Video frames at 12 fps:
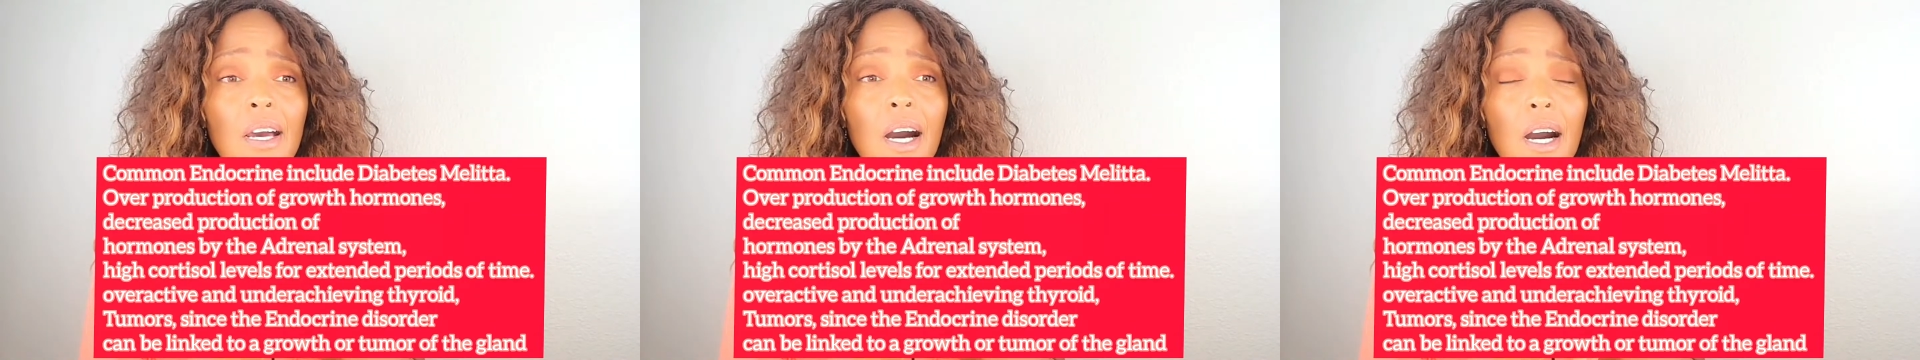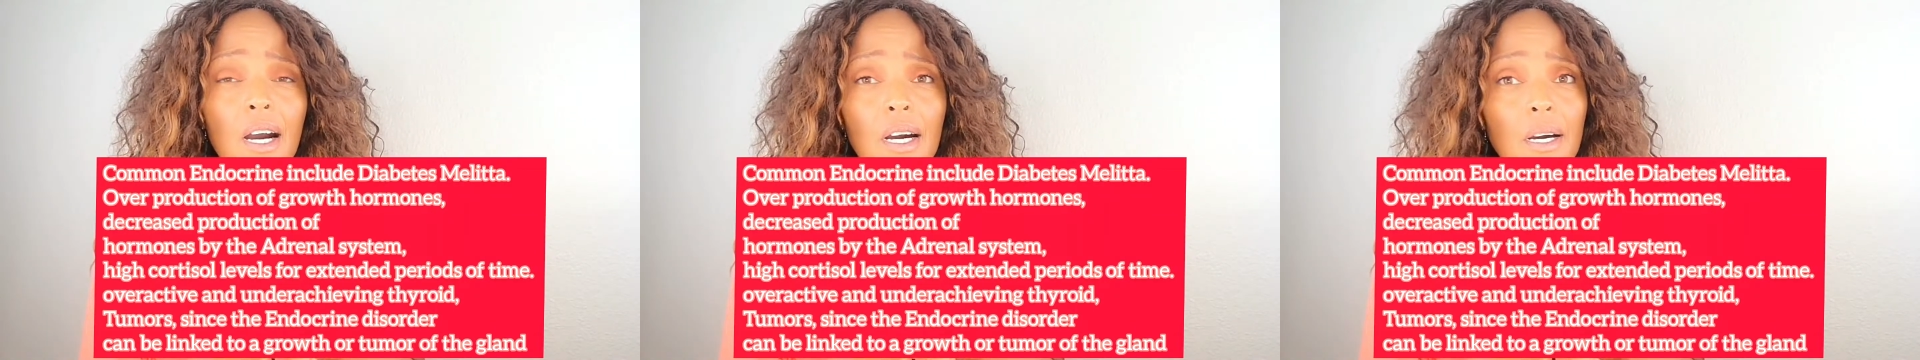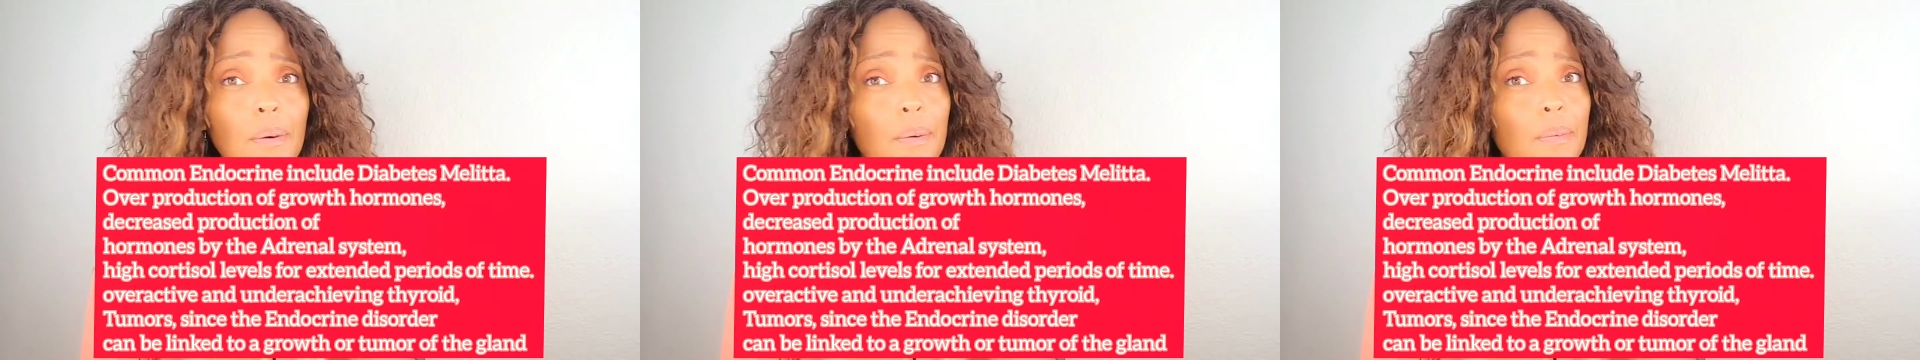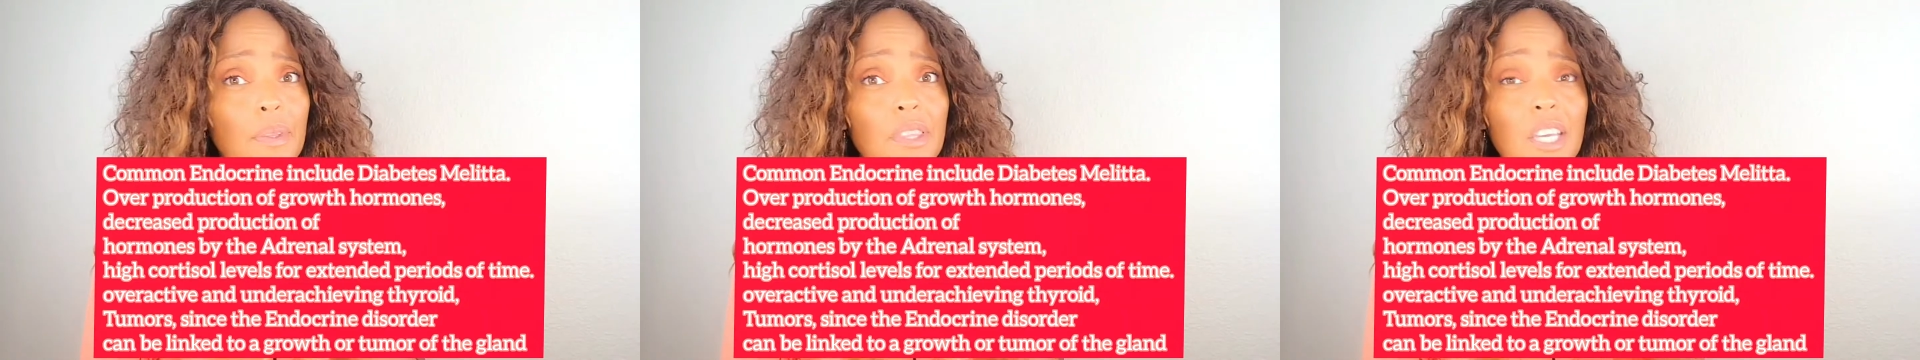uh,
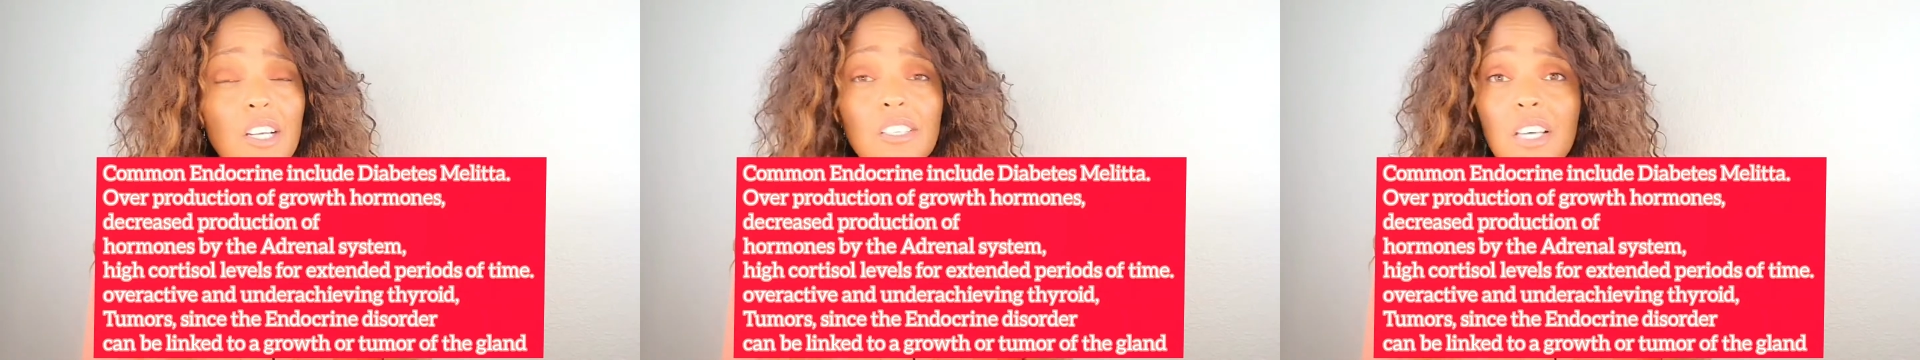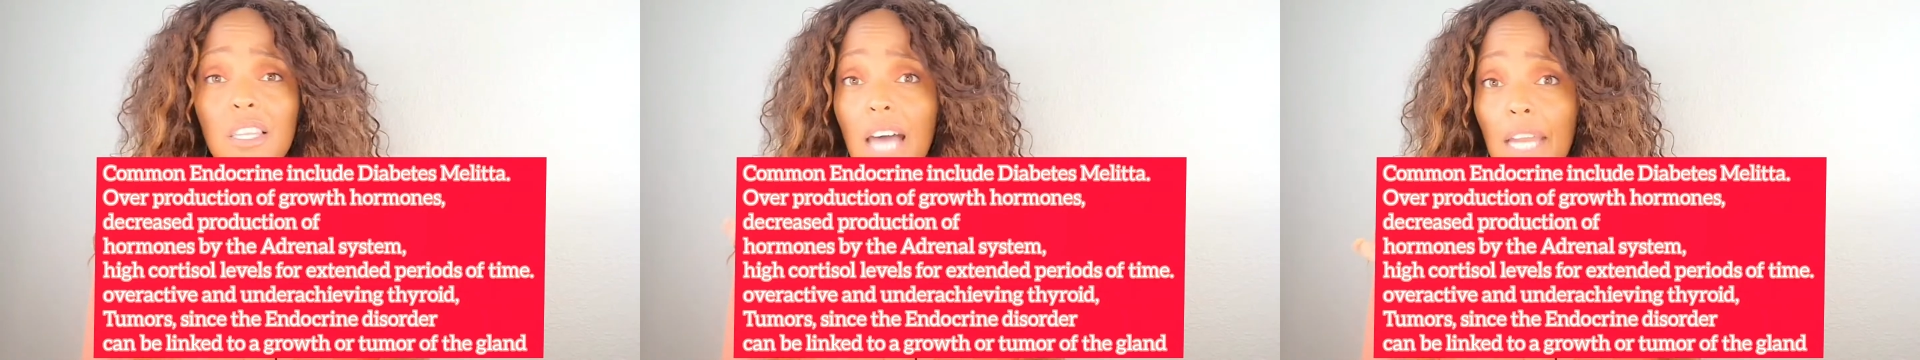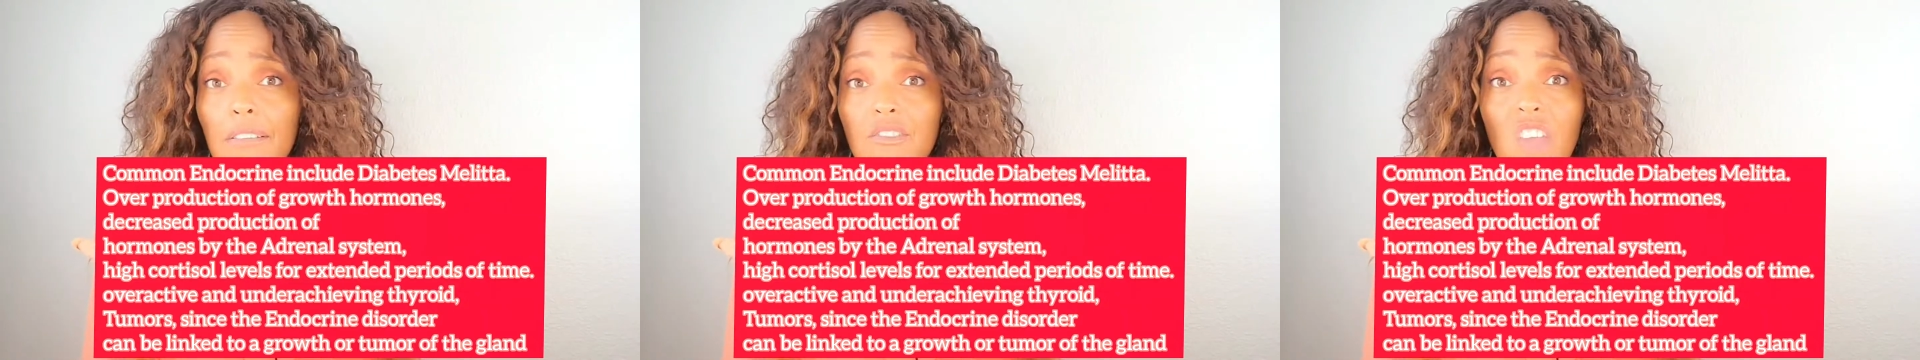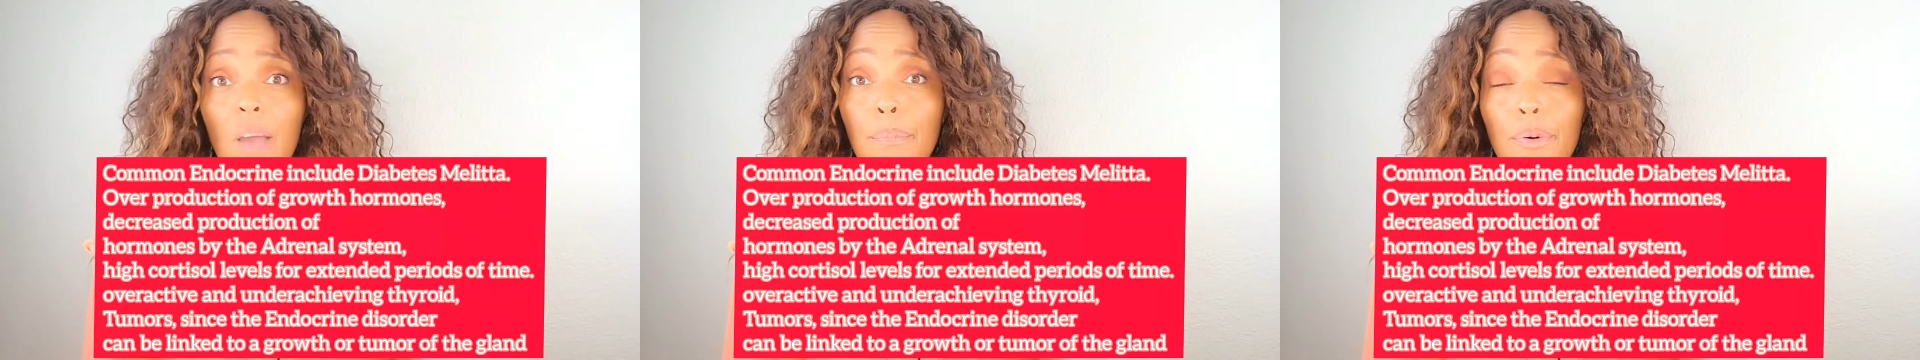there's a lot of
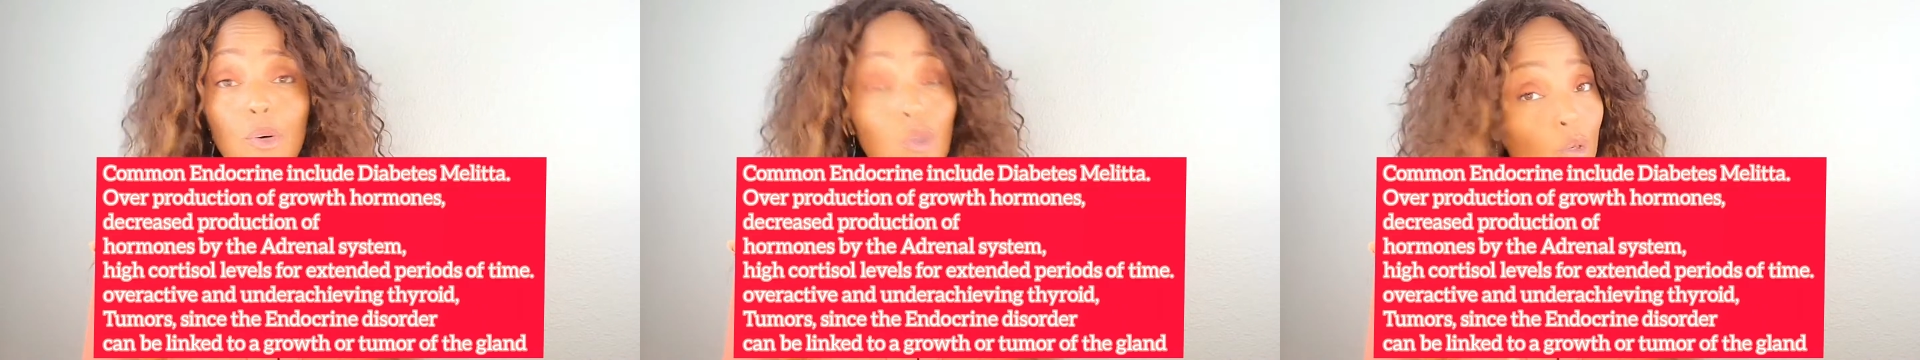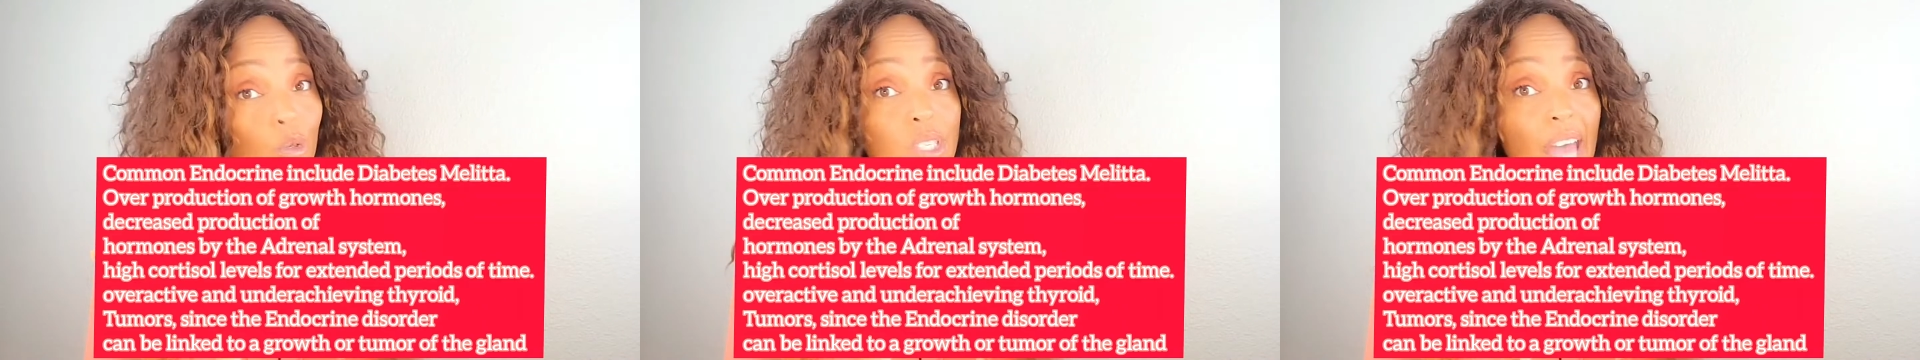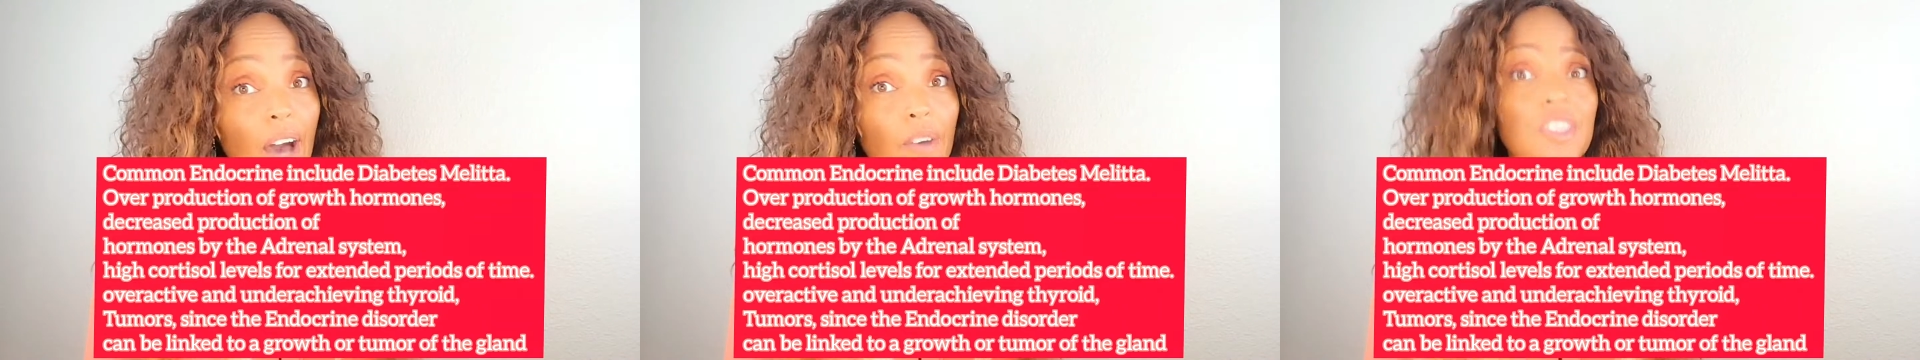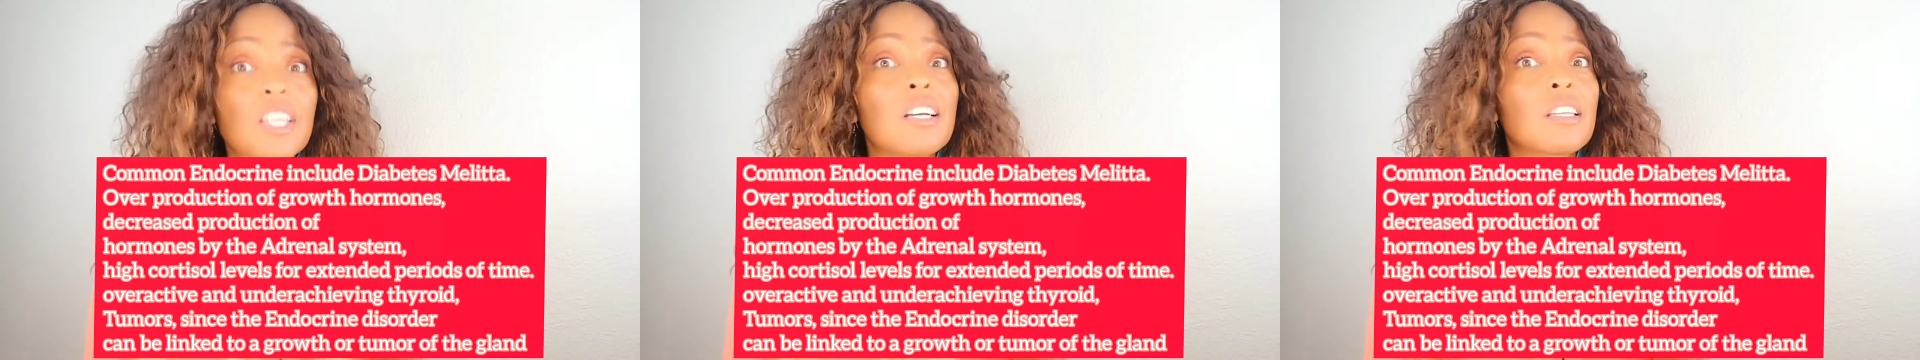shampoos out there,